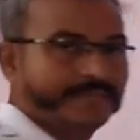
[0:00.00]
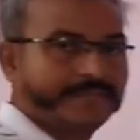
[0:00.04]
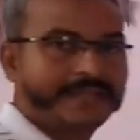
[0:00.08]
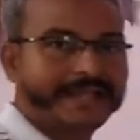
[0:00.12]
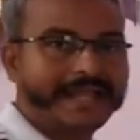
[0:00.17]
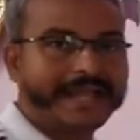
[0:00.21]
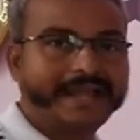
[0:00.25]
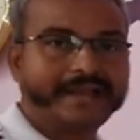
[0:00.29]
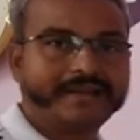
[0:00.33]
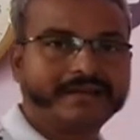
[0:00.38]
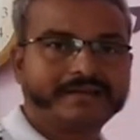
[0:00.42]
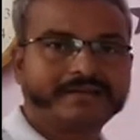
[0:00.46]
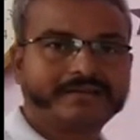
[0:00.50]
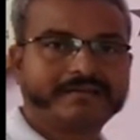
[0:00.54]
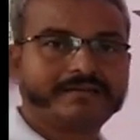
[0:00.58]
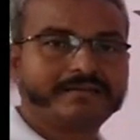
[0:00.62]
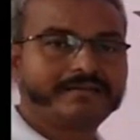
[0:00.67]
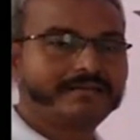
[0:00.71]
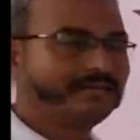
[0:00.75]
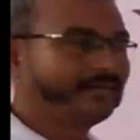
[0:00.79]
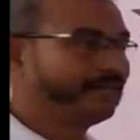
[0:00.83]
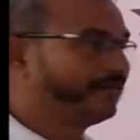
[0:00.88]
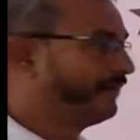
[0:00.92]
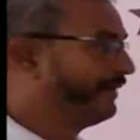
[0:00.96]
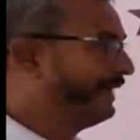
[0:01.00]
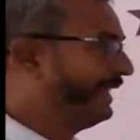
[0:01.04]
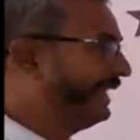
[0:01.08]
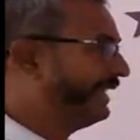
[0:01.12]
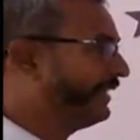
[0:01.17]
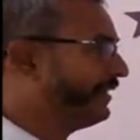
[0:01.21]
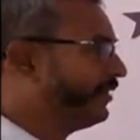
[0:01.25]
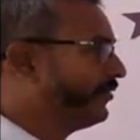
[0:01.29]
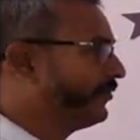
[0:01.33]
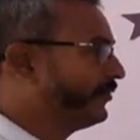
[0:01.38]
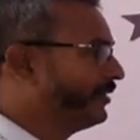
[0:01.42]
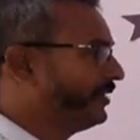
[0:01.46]
and take
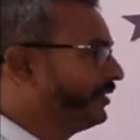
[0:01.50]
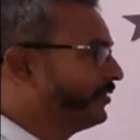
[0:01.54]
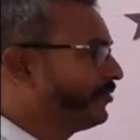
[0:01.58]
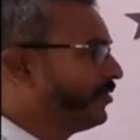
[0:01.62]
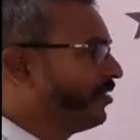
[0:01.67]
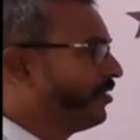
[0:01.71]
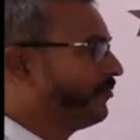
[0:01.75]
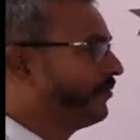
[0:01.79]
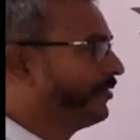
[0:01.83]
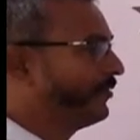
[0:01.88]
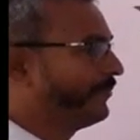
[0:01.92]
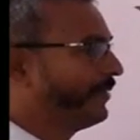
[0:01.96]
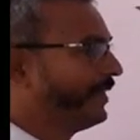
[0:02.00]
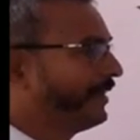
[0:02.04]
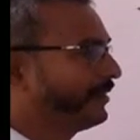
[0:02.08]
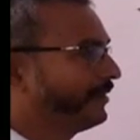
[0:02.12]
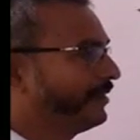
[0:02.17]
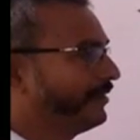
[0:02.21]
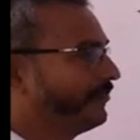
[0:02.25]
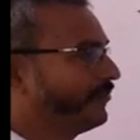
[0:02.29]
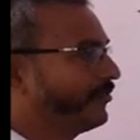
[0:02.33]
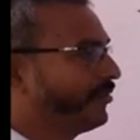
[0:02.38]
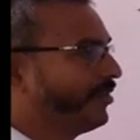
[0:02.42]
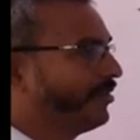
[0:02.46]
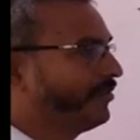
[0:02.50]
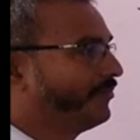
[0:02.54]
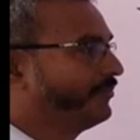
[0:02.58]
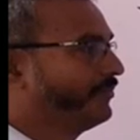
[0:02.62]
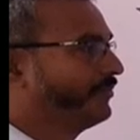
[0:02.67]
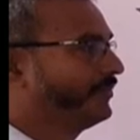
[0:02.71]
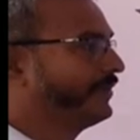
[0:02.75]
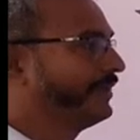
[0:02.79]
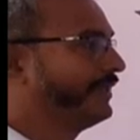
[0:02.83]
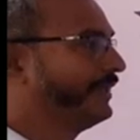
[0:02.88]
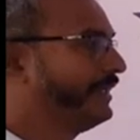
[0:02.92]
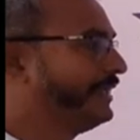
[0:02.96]
out the common factor from
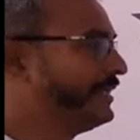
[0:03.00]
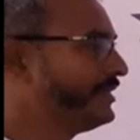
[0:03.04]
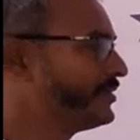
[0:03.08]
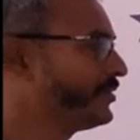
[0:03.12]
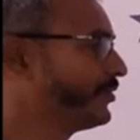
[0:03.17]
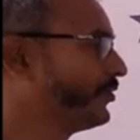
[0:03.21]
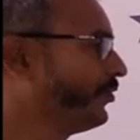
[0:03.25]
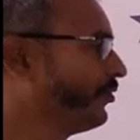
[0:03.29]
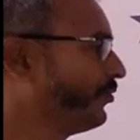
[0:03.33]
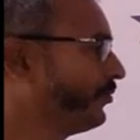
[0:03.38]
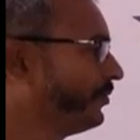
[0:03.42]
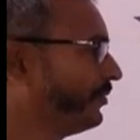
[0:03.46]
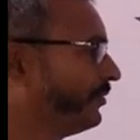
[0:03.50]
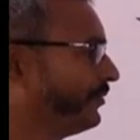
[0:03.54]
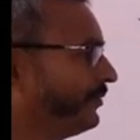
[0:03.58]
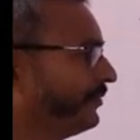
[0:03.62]
each group.